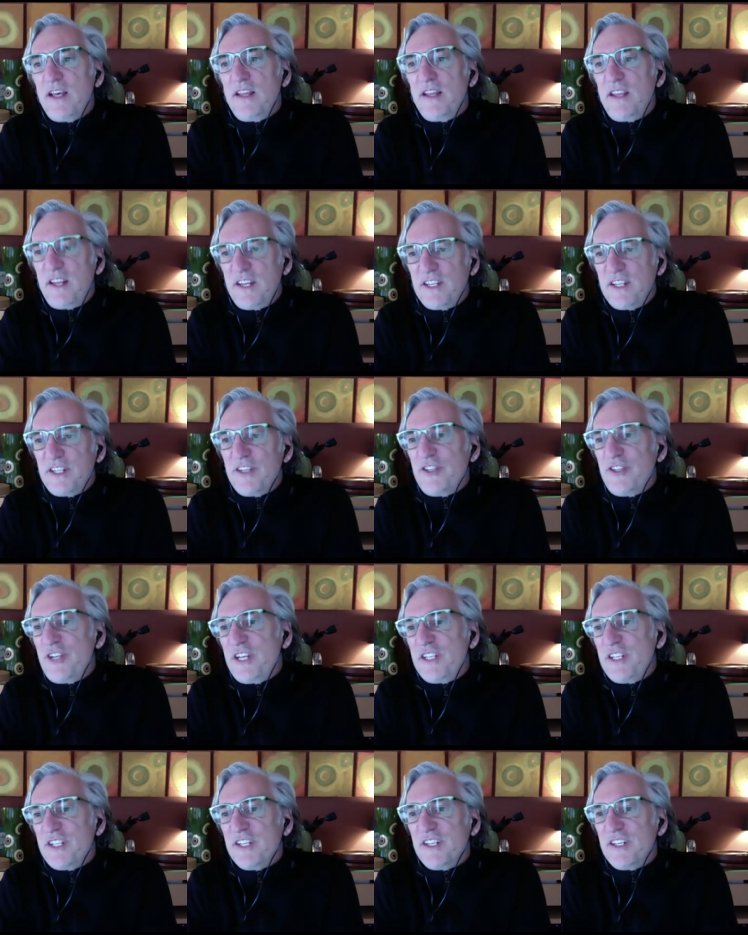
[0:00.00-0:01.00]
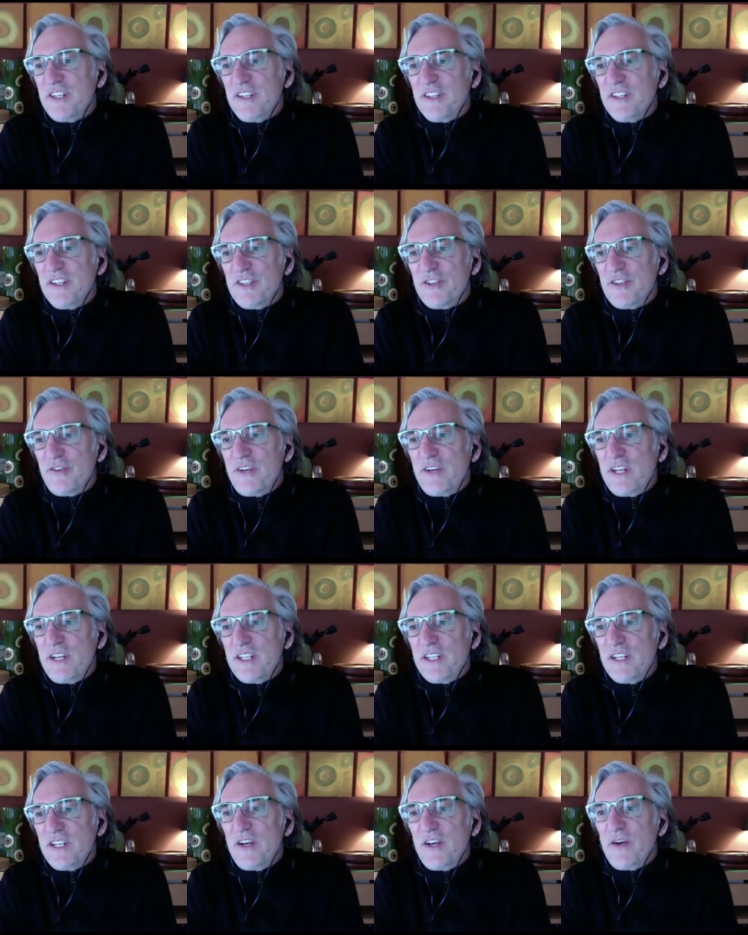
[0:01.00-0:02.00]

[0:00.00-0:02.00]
that is adjacent to the street